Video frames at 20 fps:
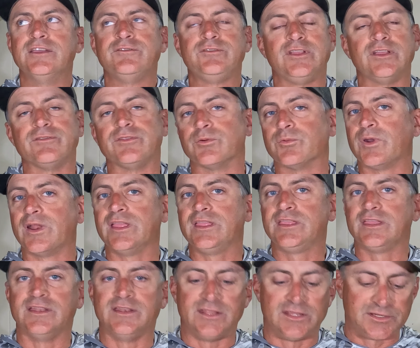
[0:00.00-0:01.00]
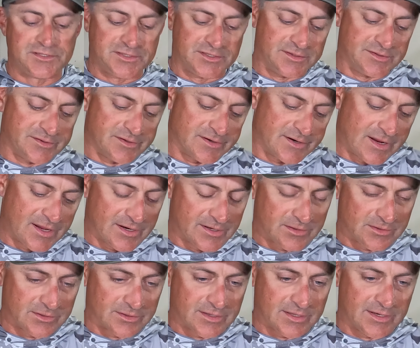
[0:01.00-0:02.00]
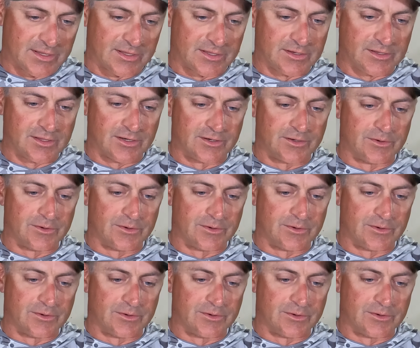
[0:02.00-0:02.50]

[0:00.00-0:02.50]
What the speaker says: If you have the right conditions, you're kind of looking at,